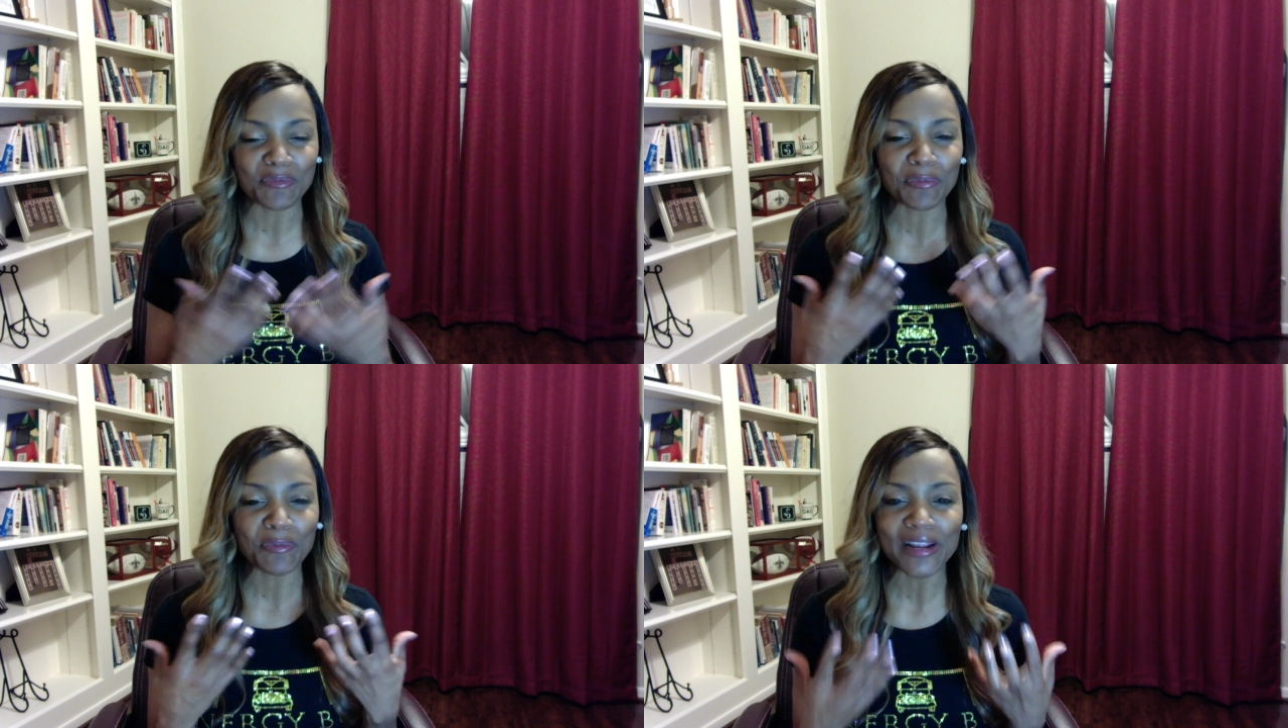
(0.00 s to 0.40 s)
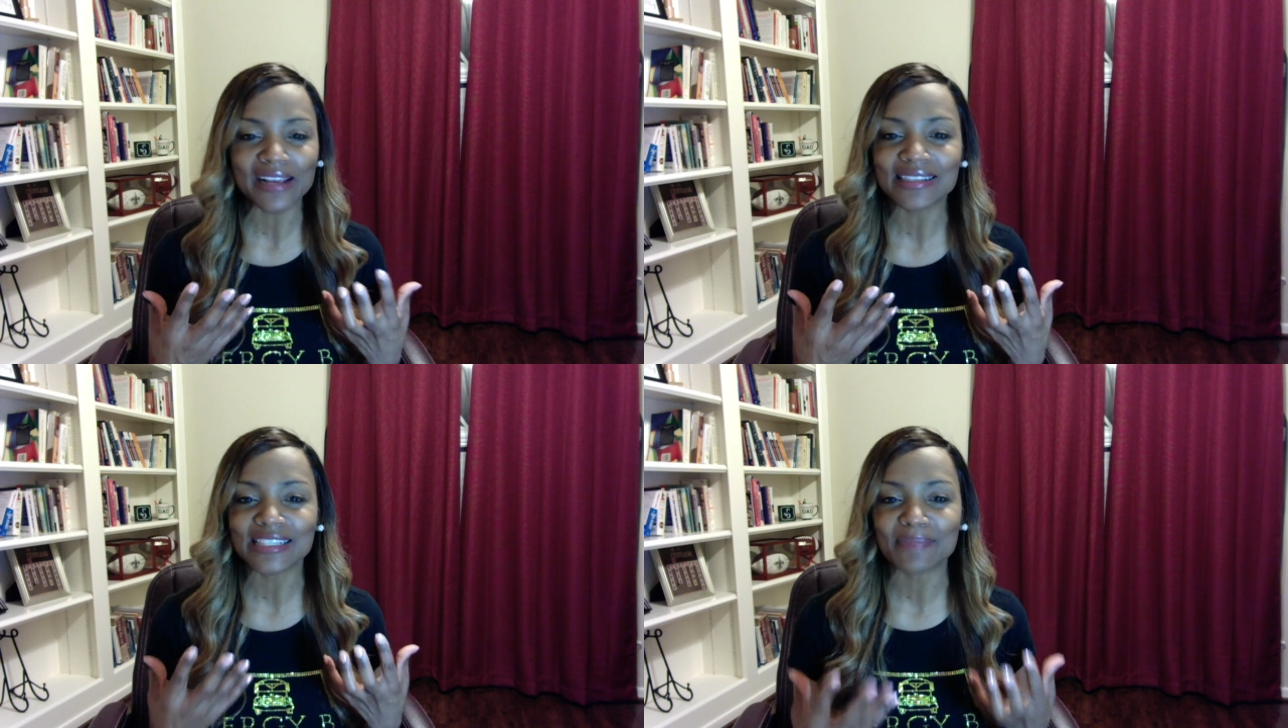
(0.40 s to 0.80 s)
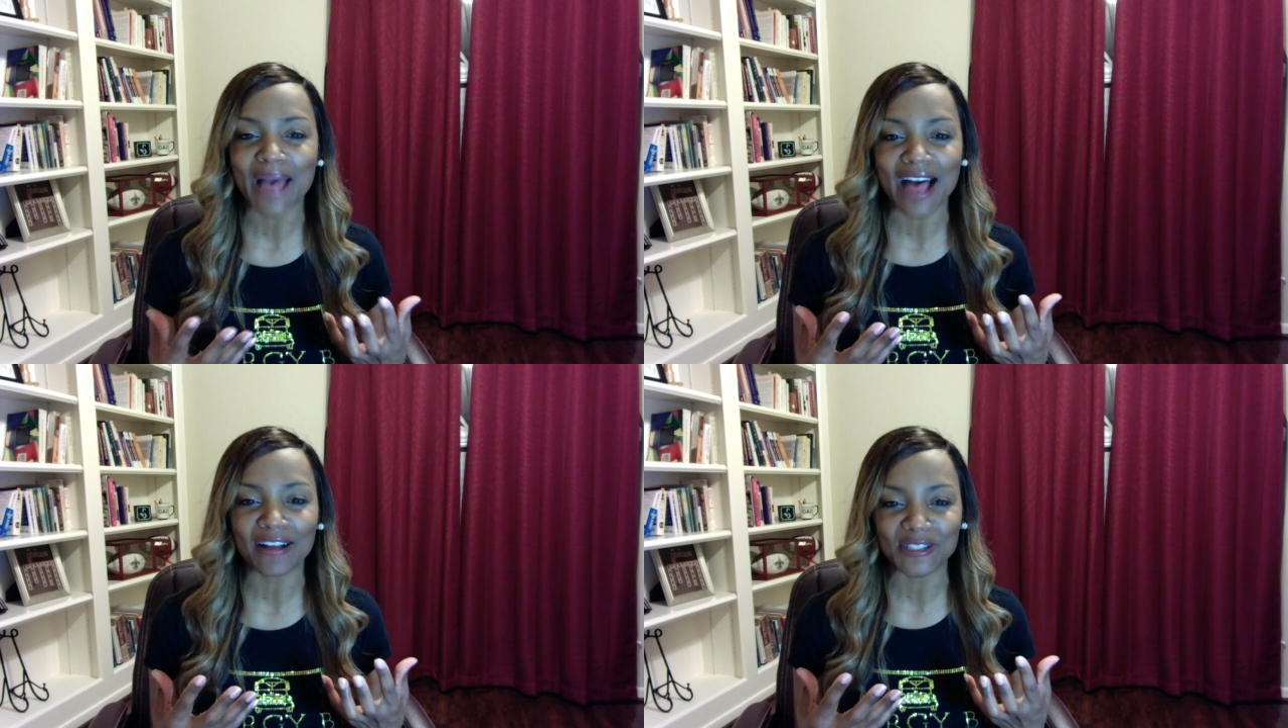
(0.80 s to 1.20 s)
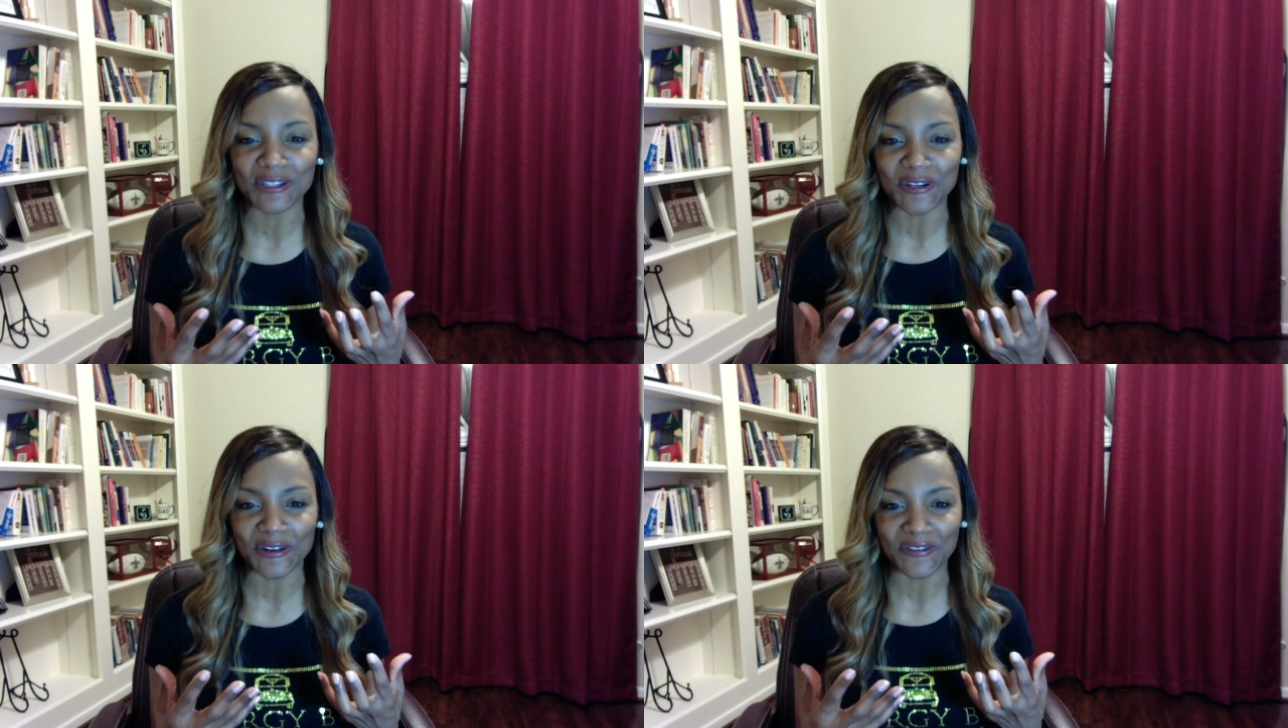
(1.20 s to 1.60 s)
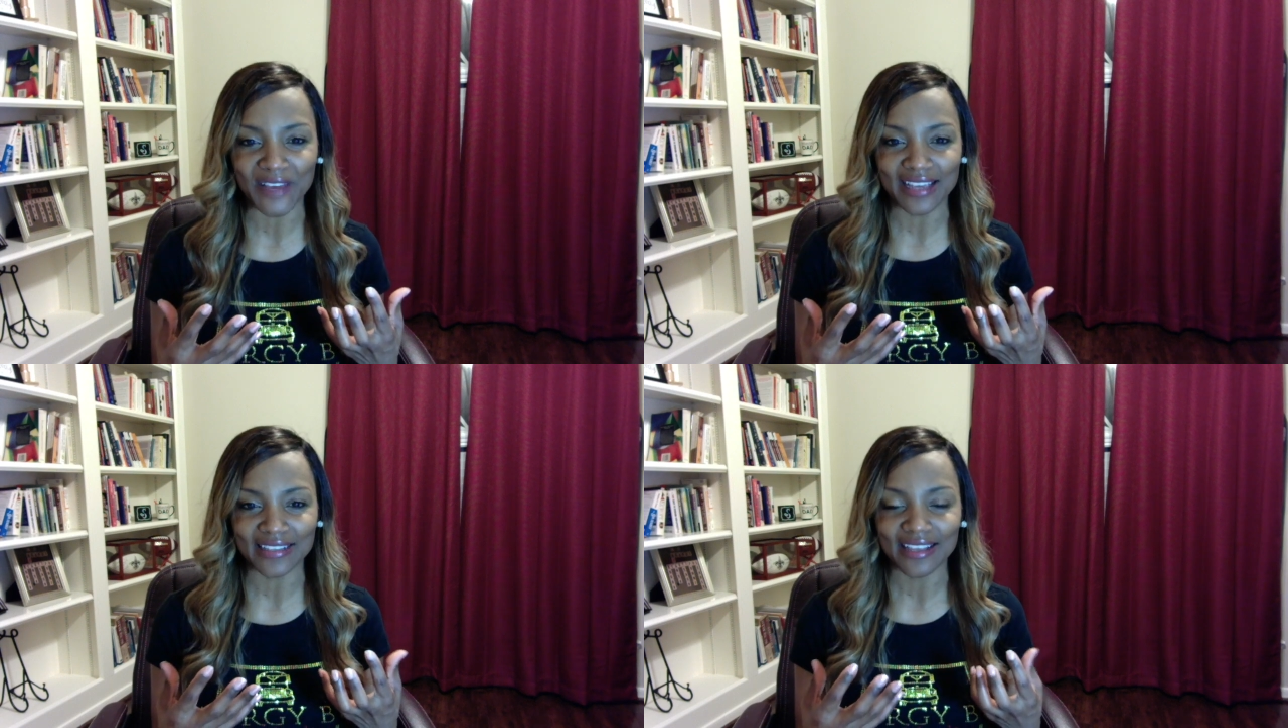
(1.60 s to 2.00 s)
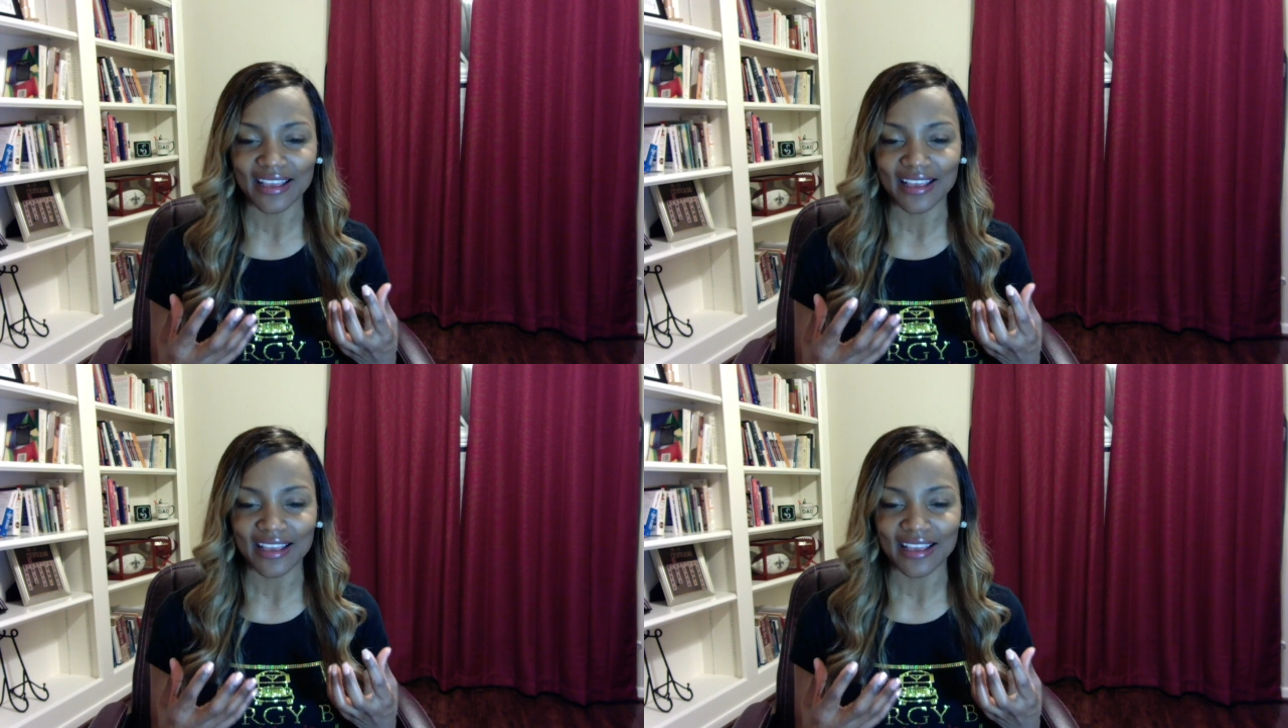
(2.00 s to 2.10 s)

bring a smile to your face,